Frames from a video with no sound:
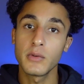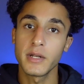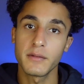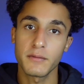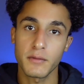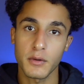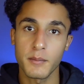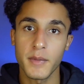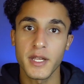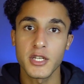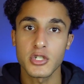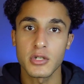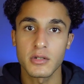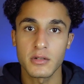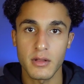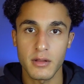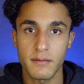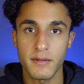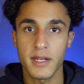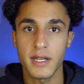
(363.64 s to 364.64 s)
information to
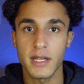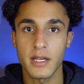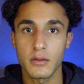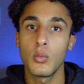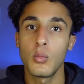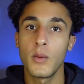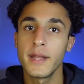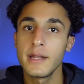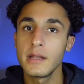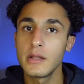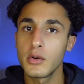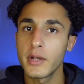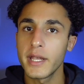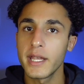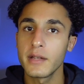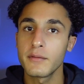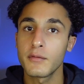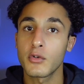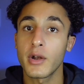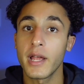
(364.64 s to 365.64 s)
the video. When
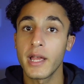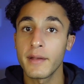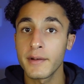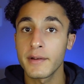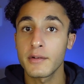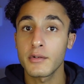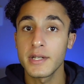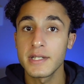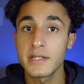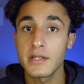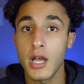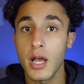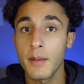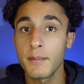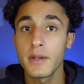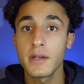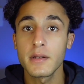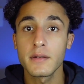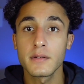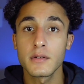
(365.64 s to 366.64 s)
looking for evergreen
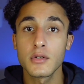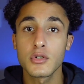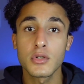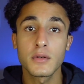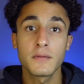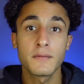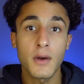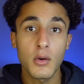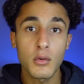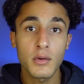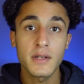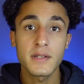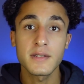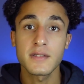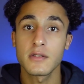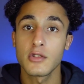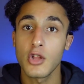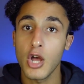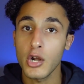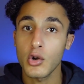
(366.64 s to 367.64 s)
topics, you should focus
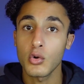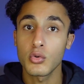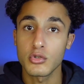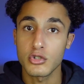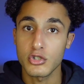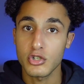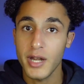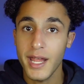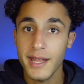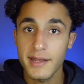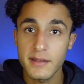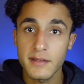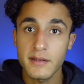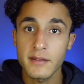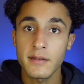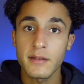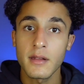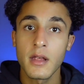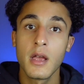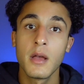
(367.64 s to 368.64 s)
not on
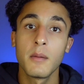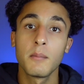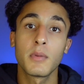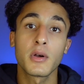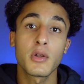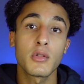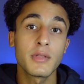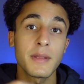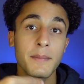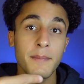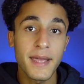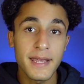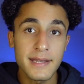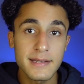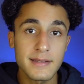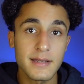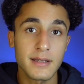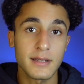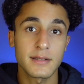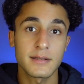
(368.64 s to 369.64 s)
trends, but on the
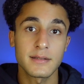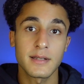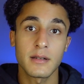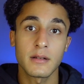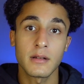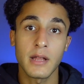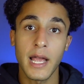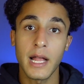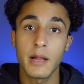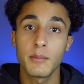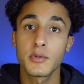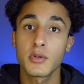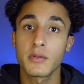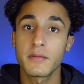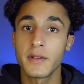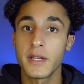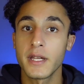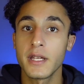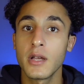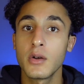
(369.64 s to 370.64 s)
basics that'll help your
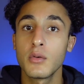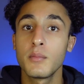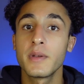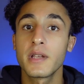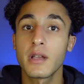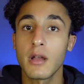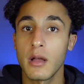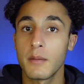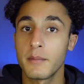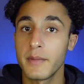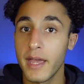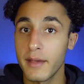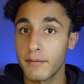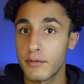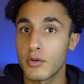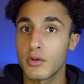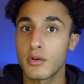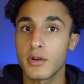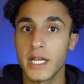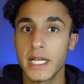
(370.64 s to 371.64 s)
video become
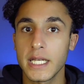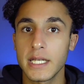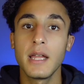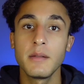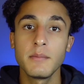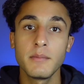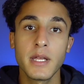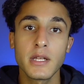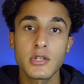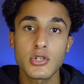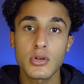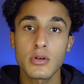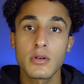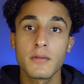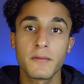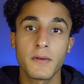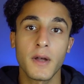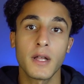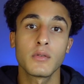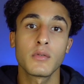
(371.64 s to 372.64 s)
evergreen. And make sure to
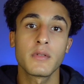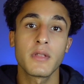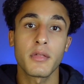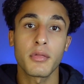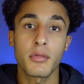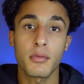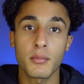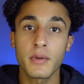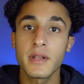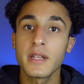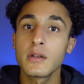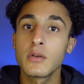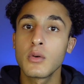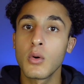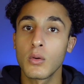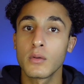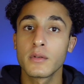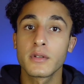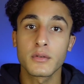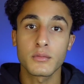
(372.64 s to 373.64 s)
follow the 3
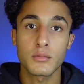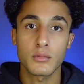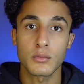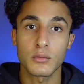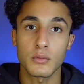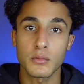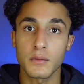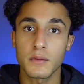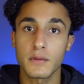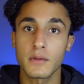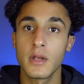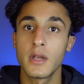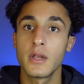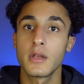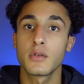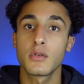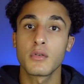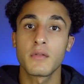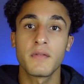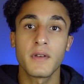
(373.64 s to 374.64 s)
golden rules.
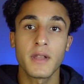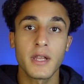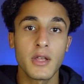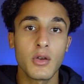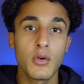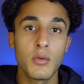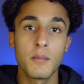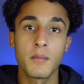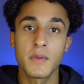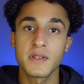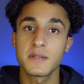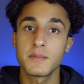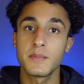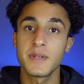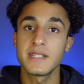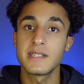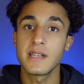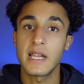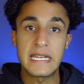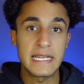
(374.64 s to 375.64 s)
Your video must be
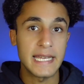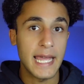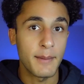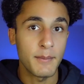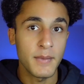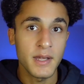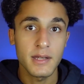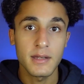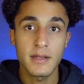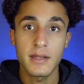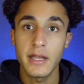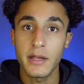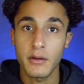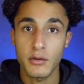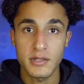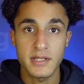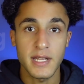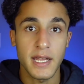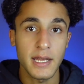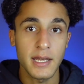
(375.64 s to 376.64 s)
dynamic,
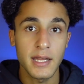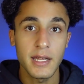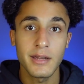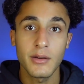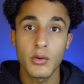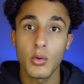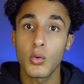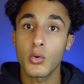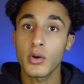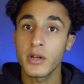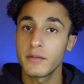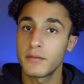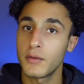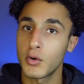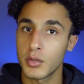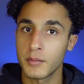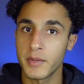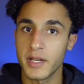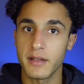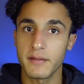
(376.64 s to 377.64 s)
entertaining, or
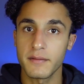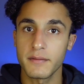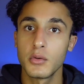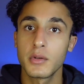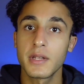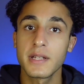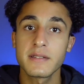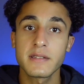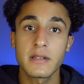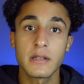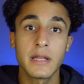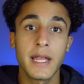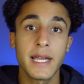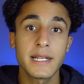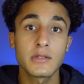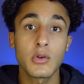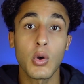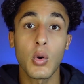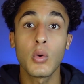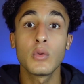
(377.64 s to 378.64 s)
informative. You can
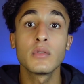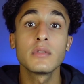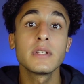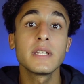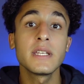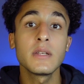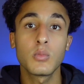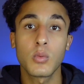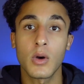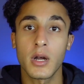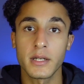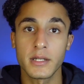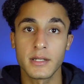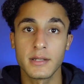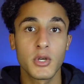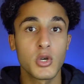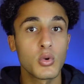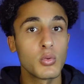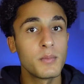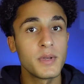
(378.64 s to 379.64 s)
select only one,
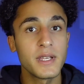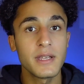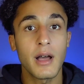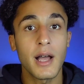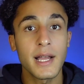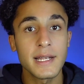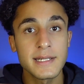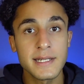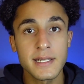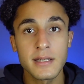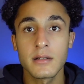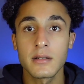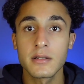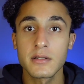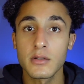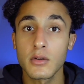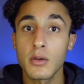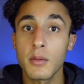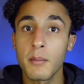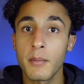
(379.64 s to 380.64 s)
but it would be ideal
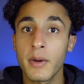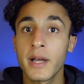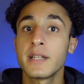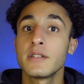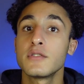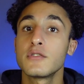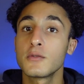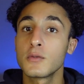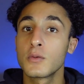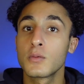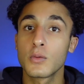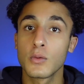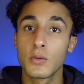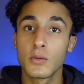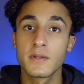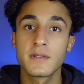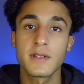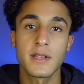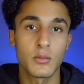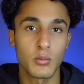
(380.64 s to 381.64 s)
to combine 2
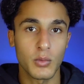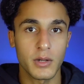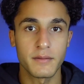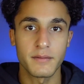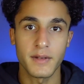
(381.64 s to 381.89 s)
rules in one